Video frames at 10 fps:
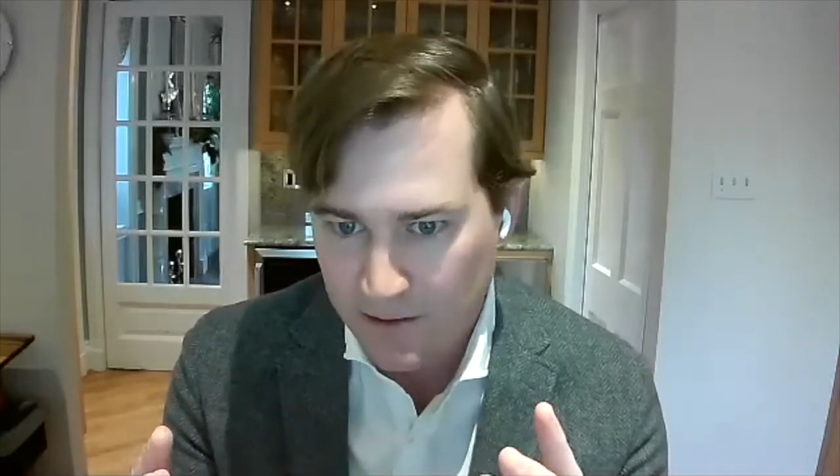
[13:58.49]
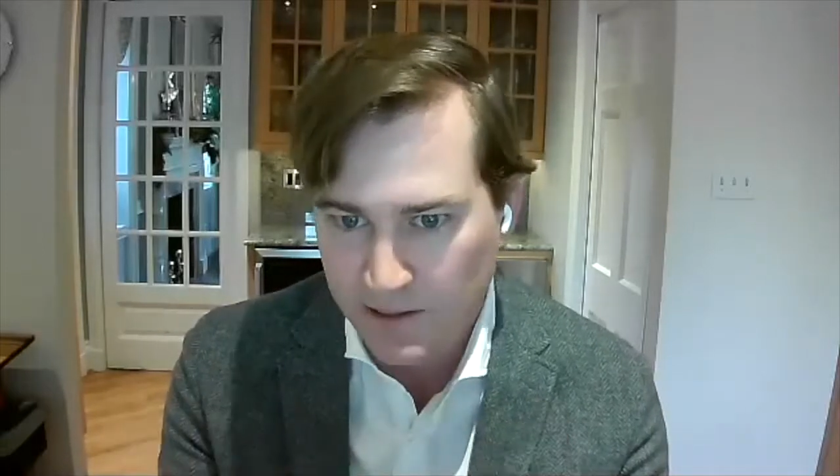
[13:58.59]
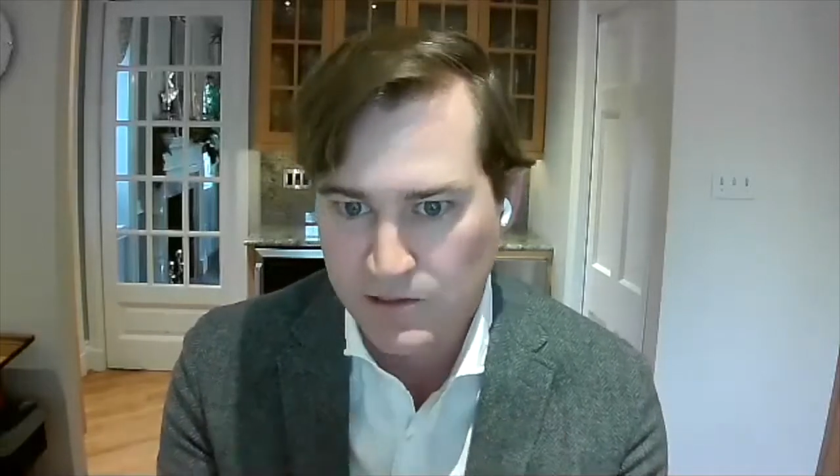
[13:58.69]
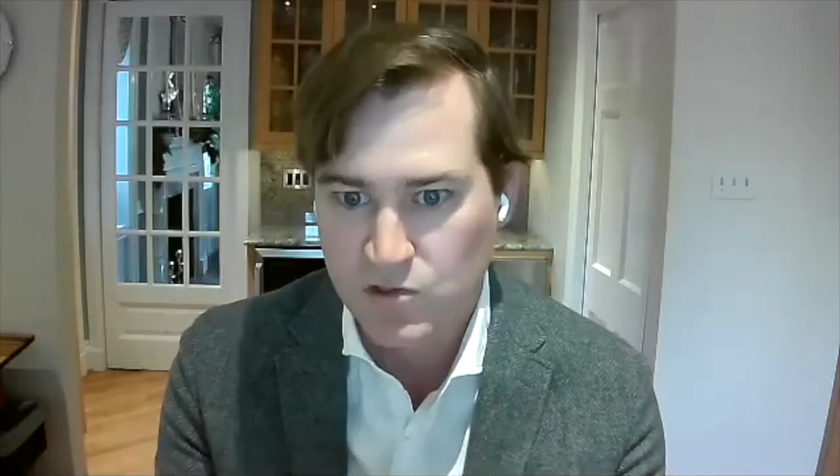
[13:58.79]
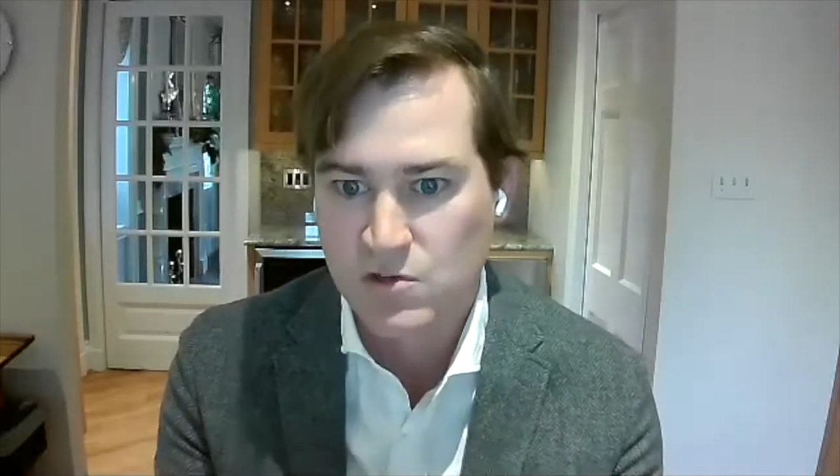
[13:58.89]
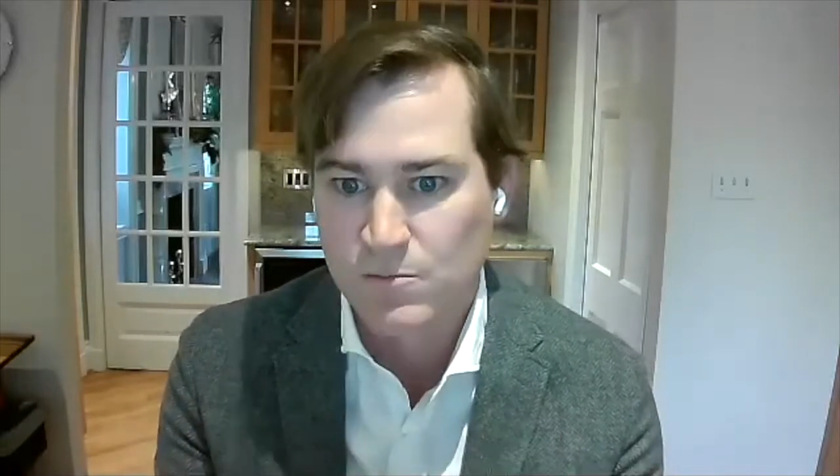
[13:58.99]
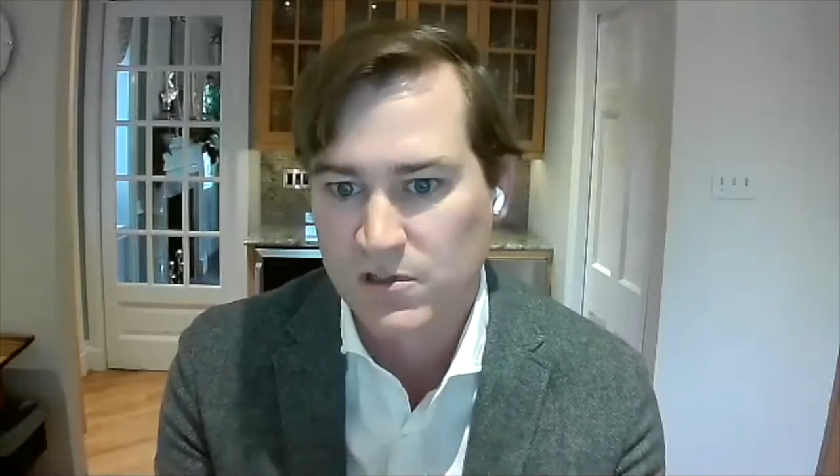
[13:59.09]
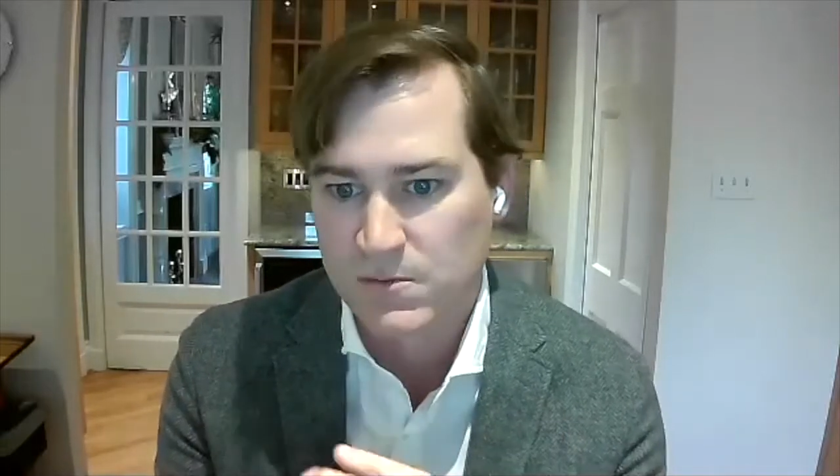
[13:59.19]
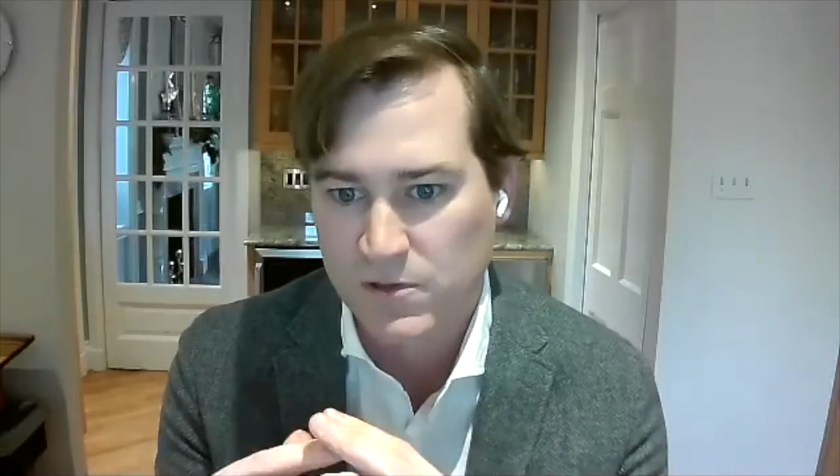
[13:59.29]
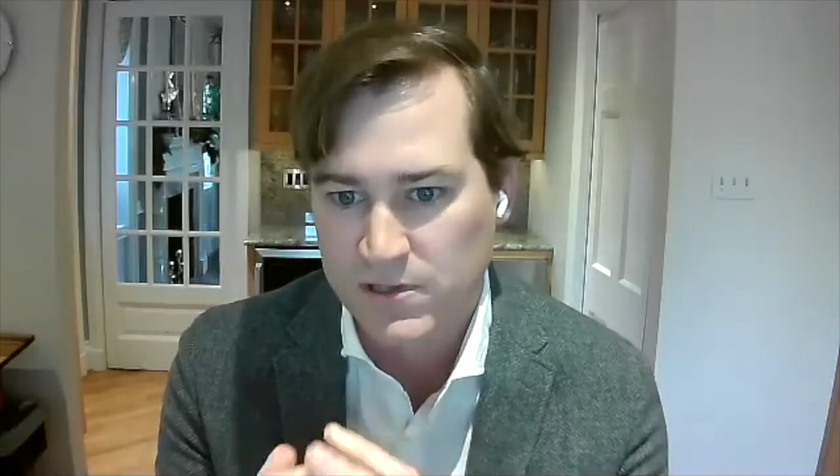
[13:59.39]
a
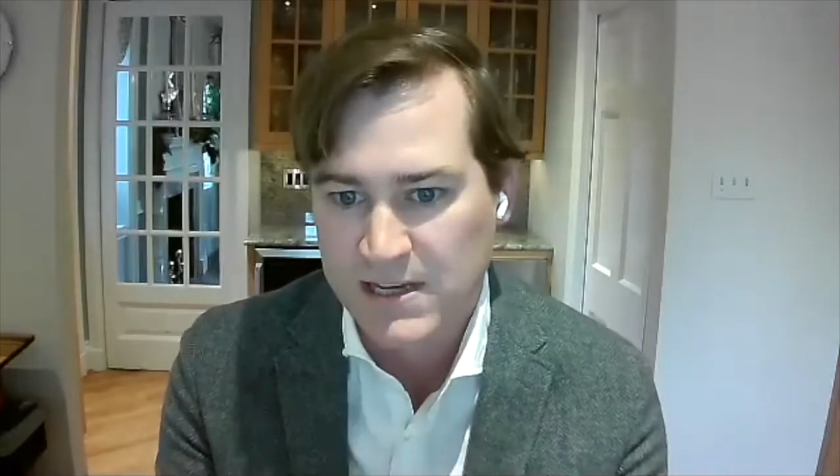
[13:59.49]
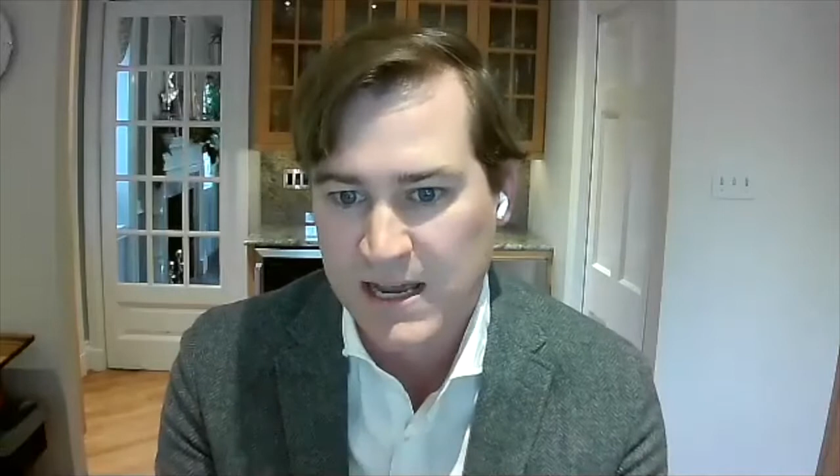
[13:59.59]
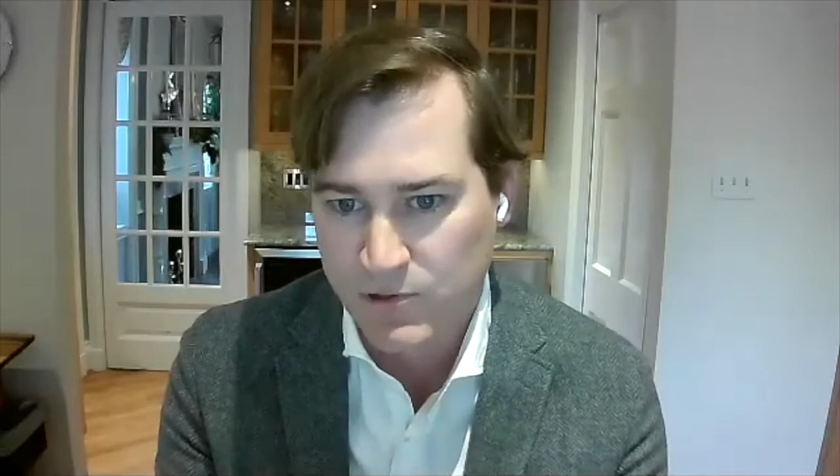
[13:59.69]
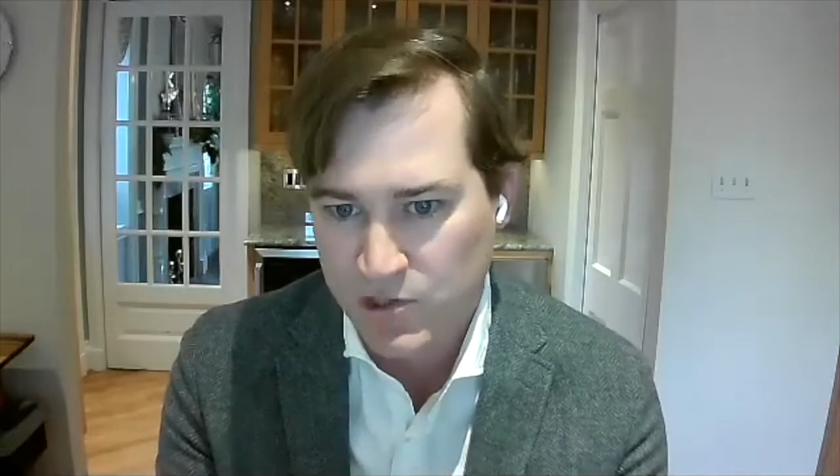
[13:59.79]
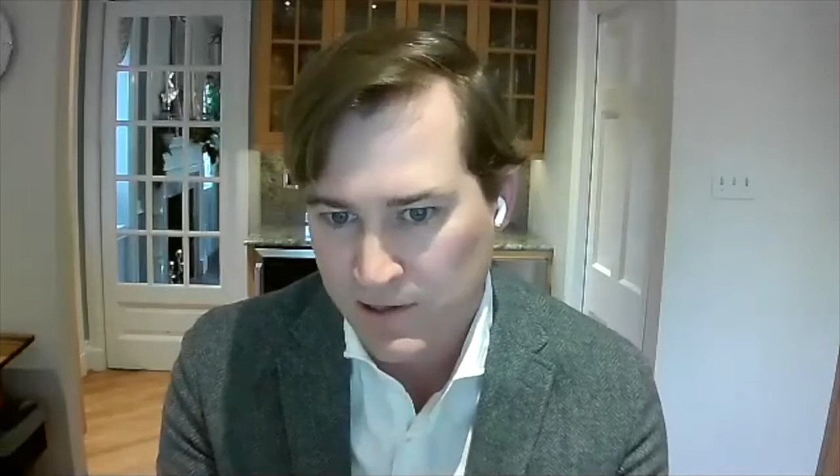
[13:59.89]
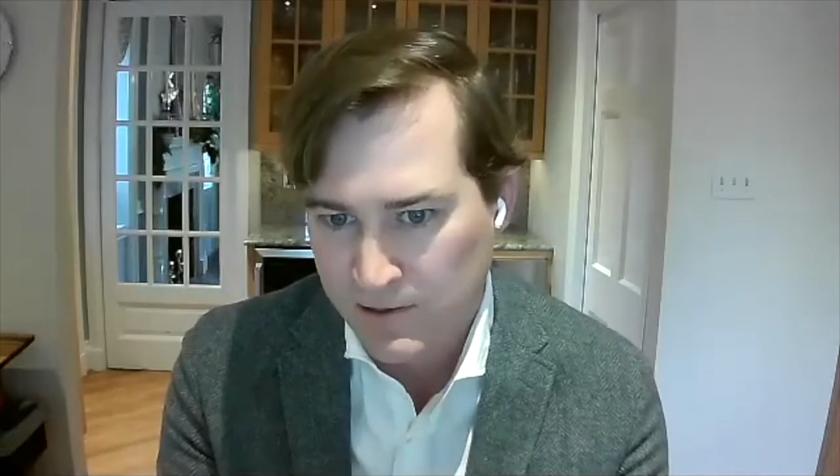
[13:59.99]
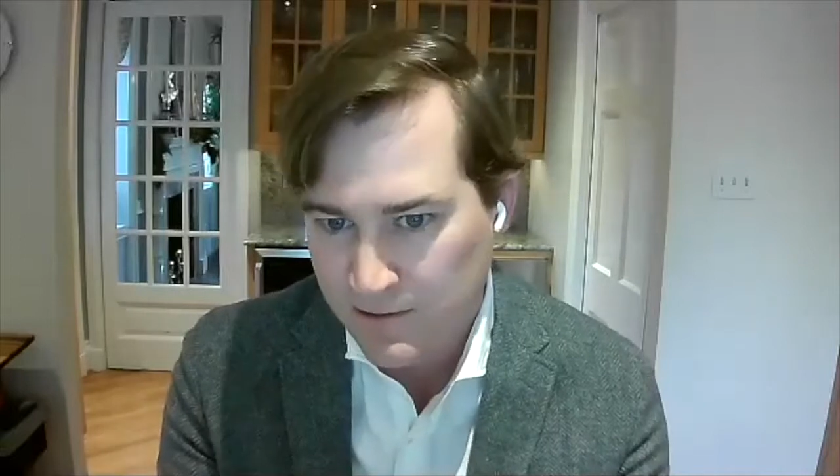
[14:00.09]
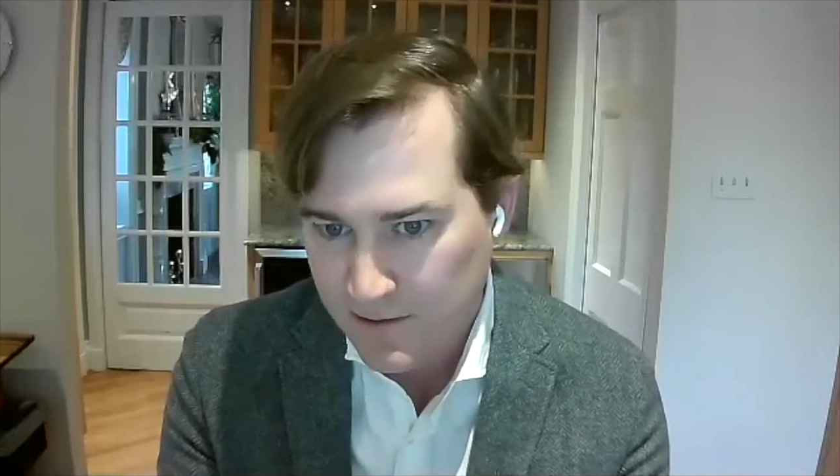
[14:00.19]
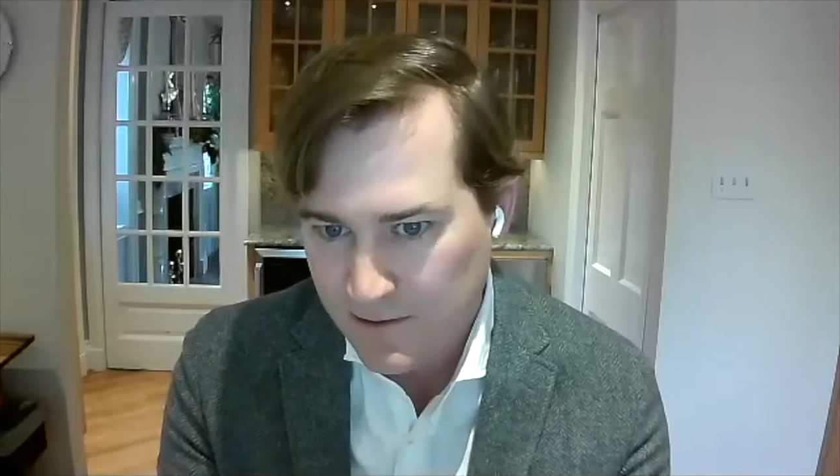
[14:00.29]
consumer's perception